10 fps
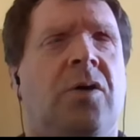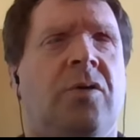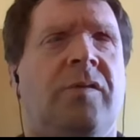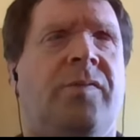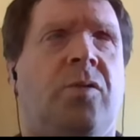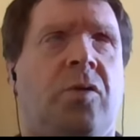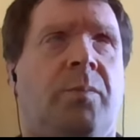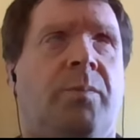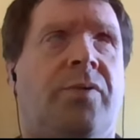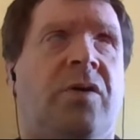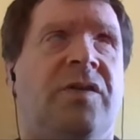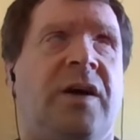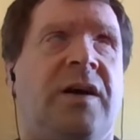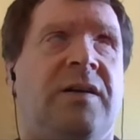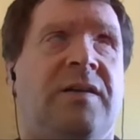Look for
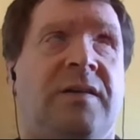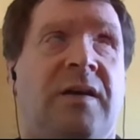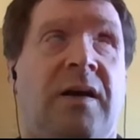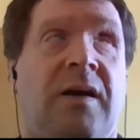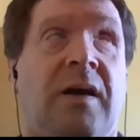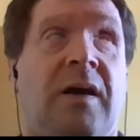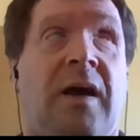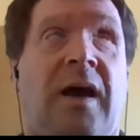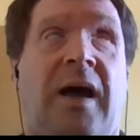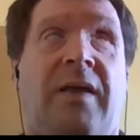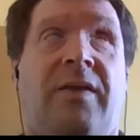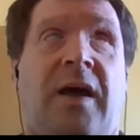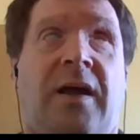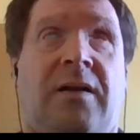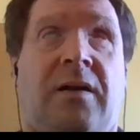projects and
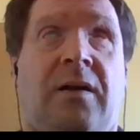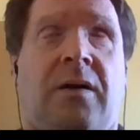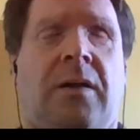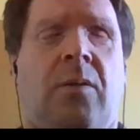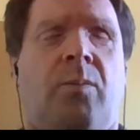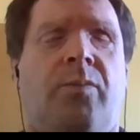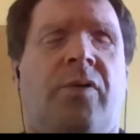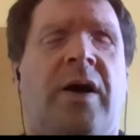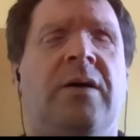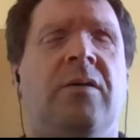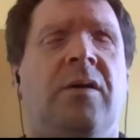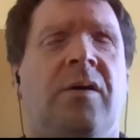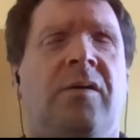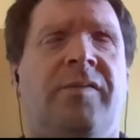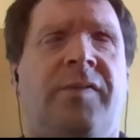then Braille
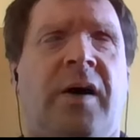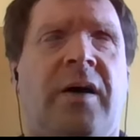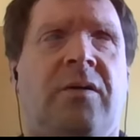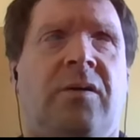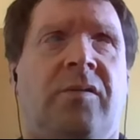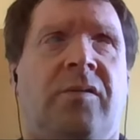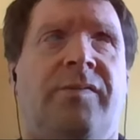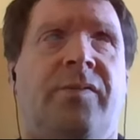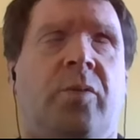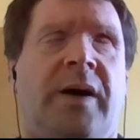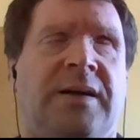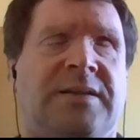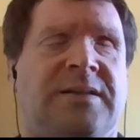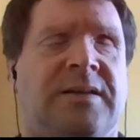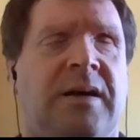file
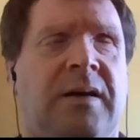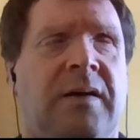formats.